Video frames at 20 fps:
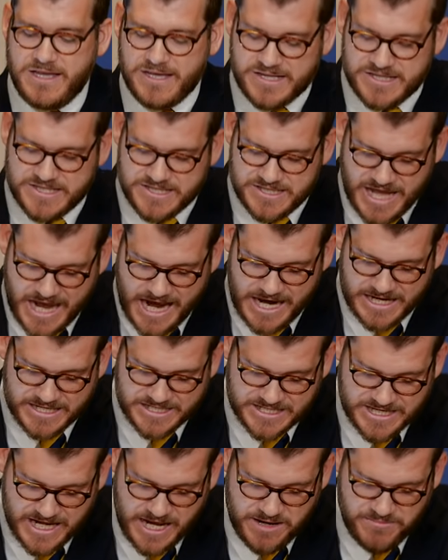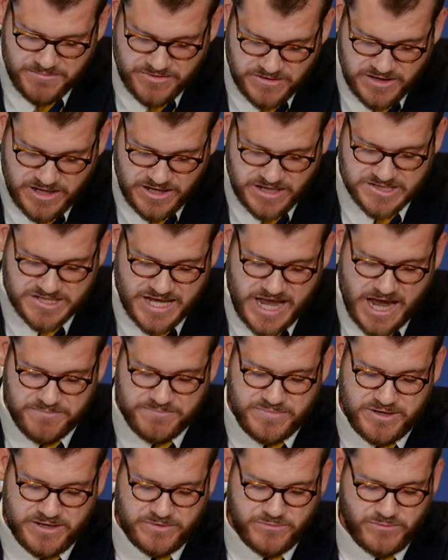the exact same thing is
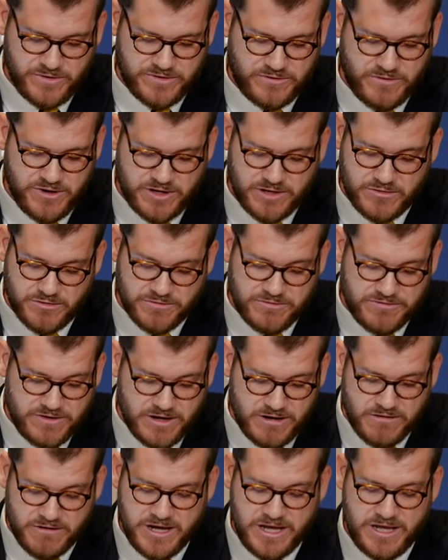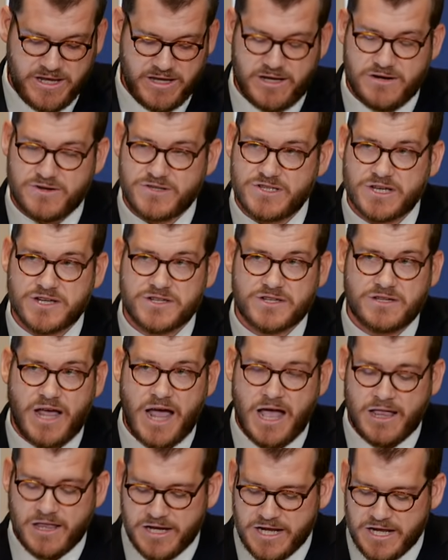happening with critical theory,
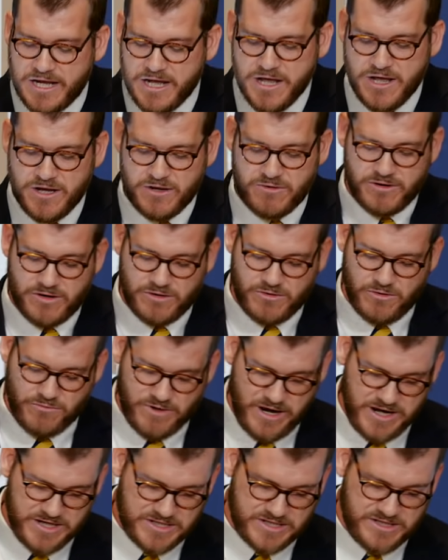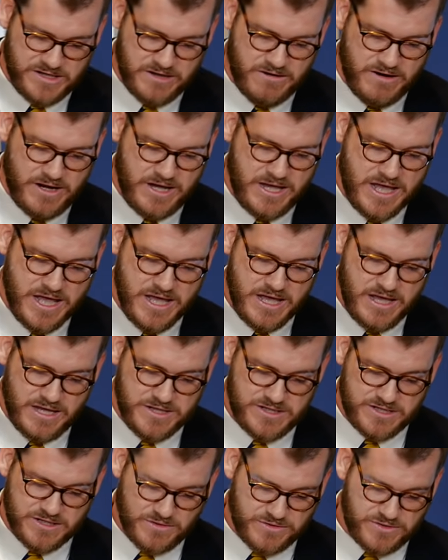intersectionality, critical race theory,
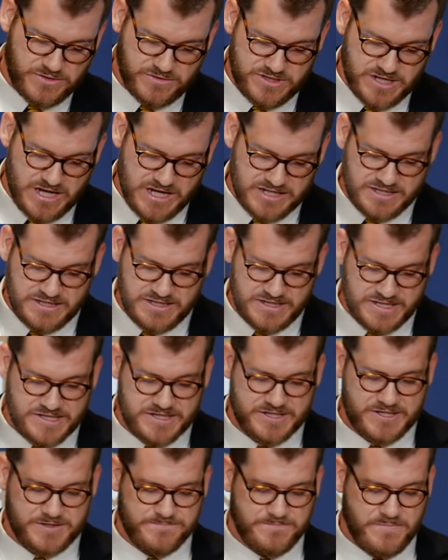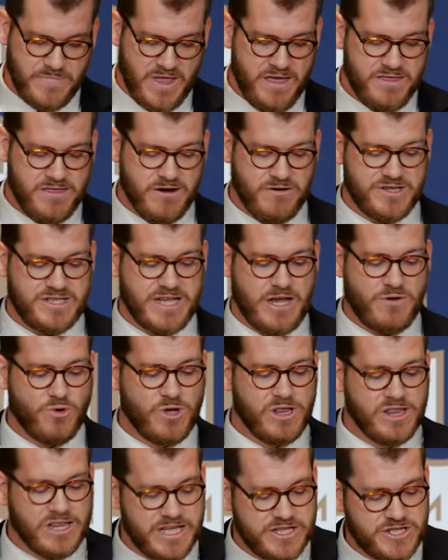and social justice. There is a
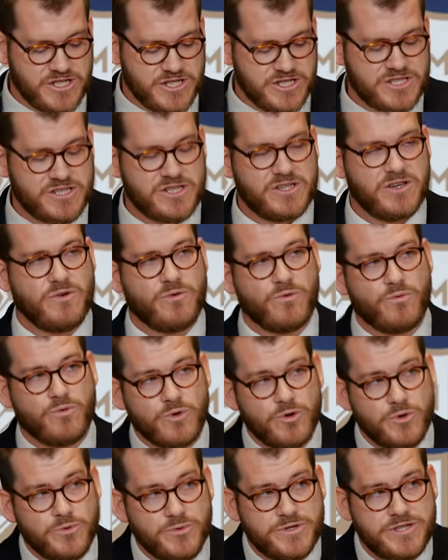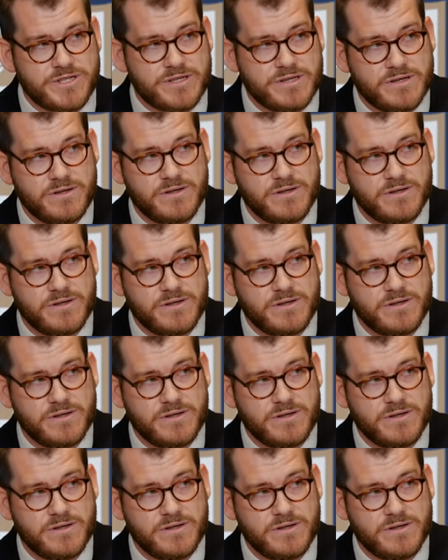religious root